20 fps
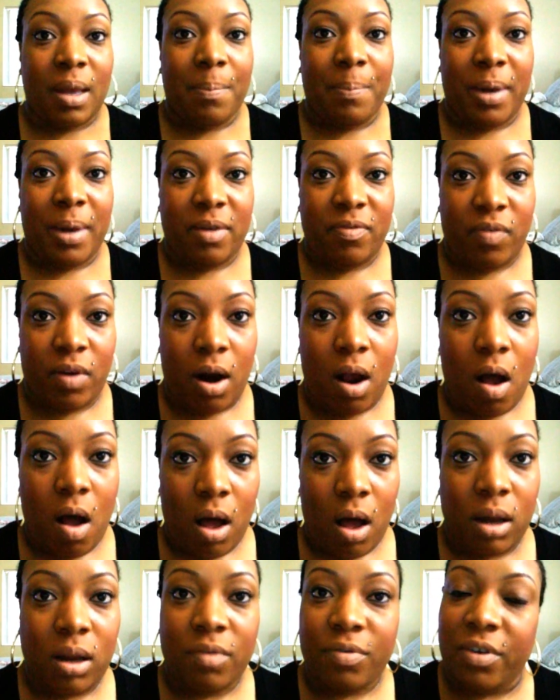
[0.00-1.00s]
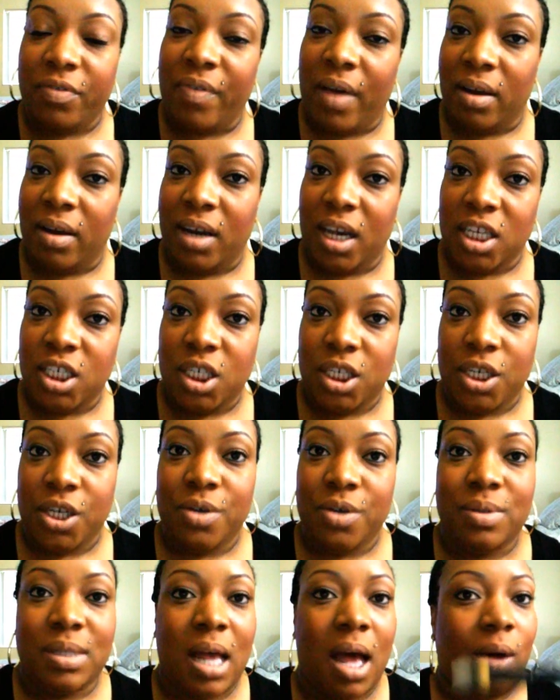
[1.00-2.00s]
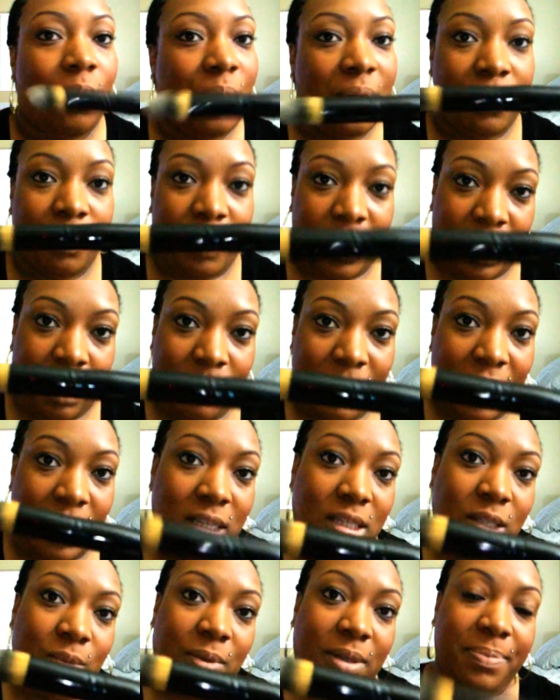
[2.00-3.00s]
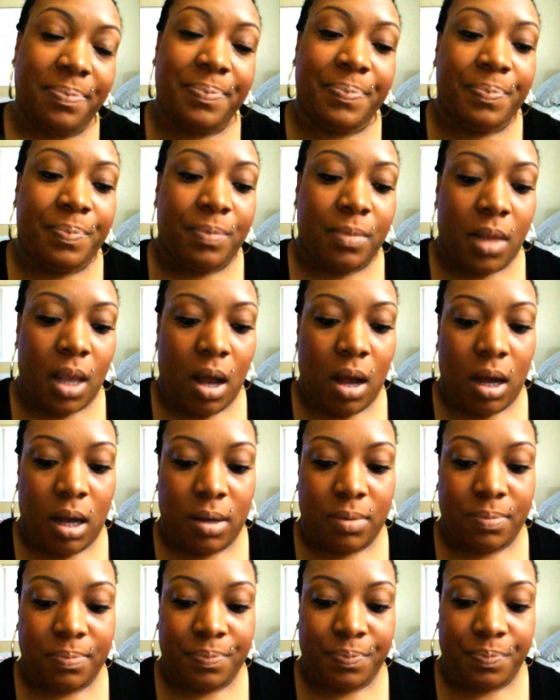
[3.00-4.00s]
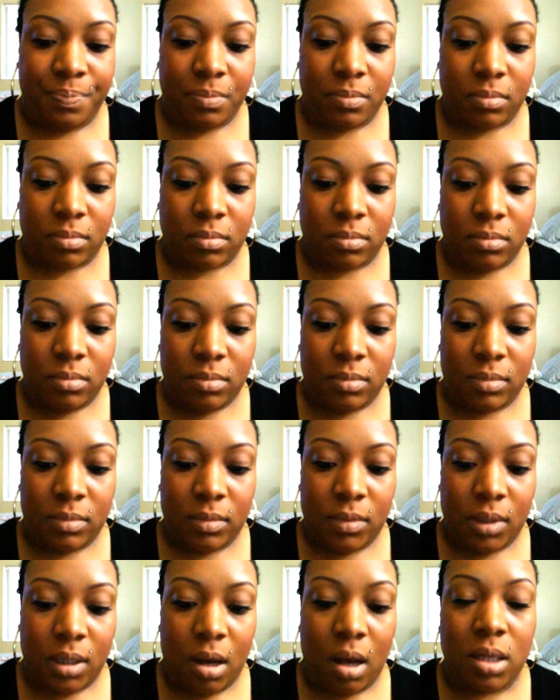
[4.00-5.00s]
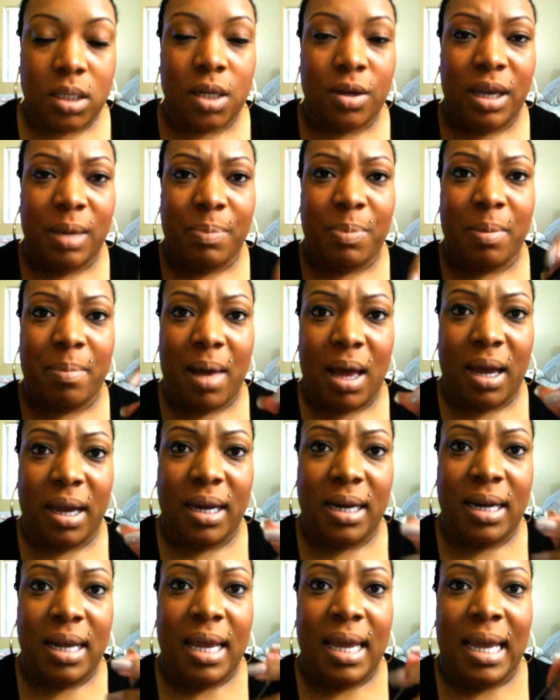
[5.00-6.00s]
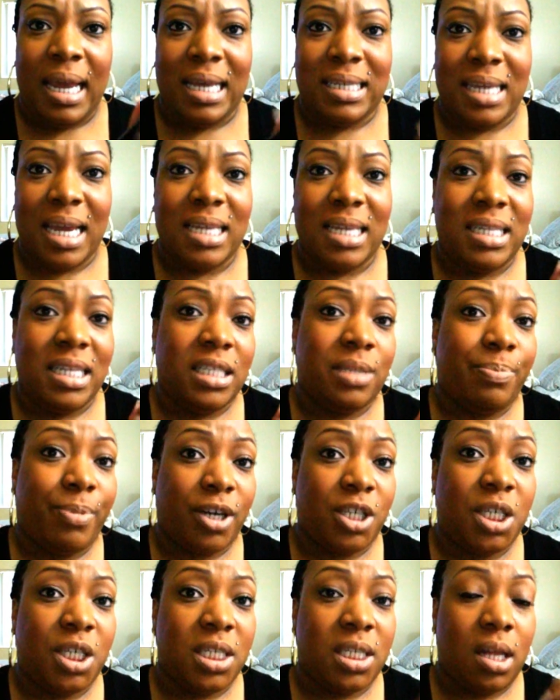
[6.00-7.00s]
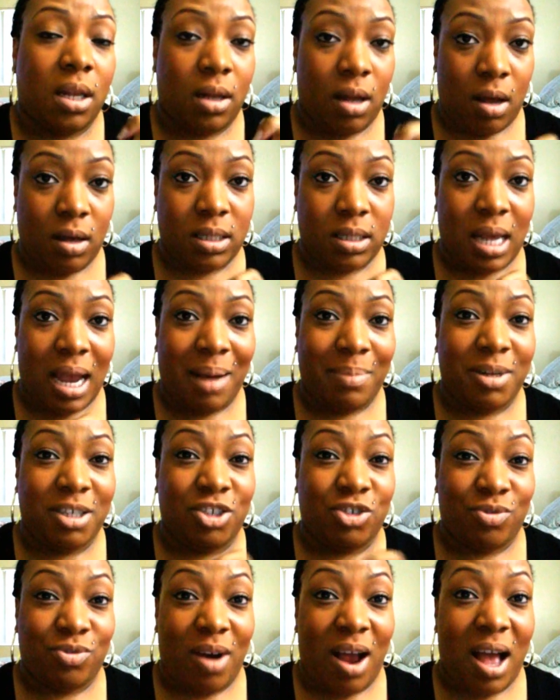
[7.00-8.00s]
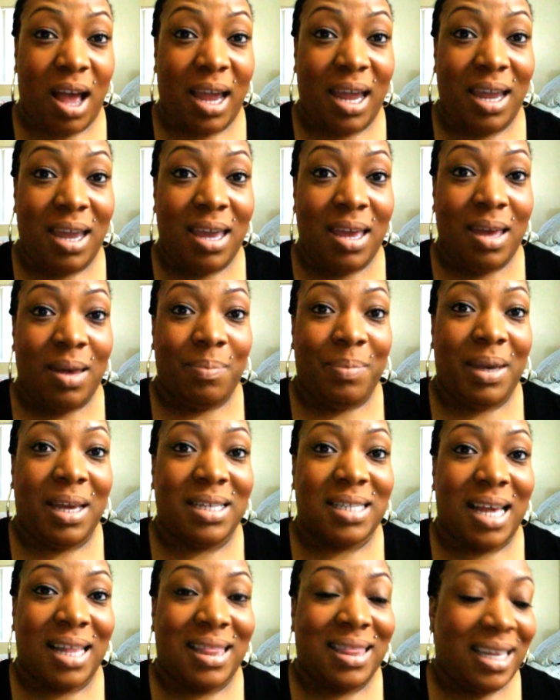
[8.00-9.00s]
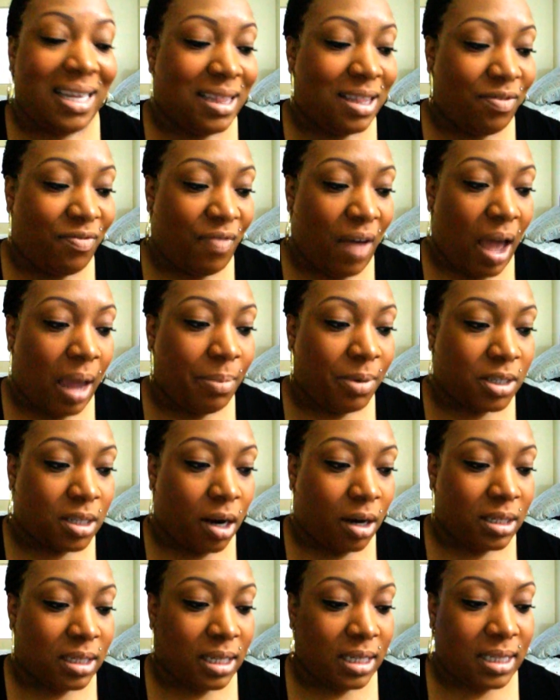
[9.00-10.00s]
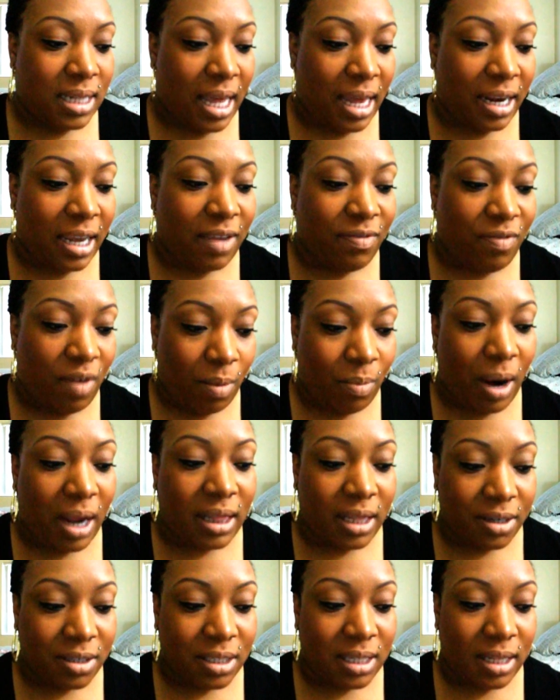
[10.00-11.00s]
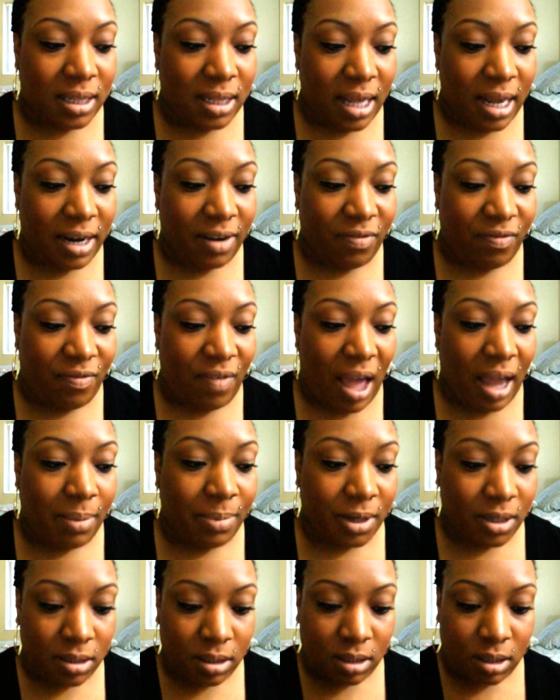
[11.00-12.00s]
But for all over foundation use, I wouldn't recommend this one. Also keep in mind, it takes these brushes a long time to dry because I think the fibers are synthetic. If I'm right, they're synthetic fibers.